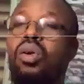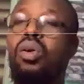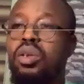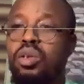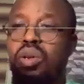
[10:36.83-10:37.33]

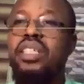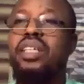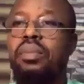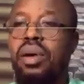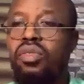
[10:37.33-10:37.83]
or you know
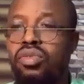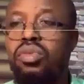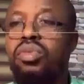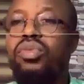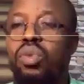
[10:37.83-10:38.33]
anything about
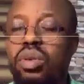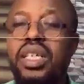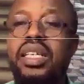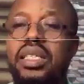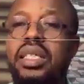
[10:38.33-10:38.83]
VU, if you want
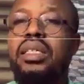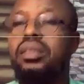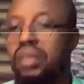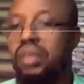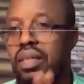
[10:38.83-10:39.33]
any detail,
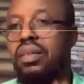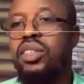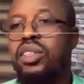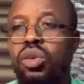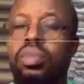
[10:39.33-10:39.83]
there's a
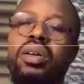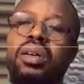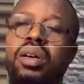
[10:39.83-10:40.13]
write-up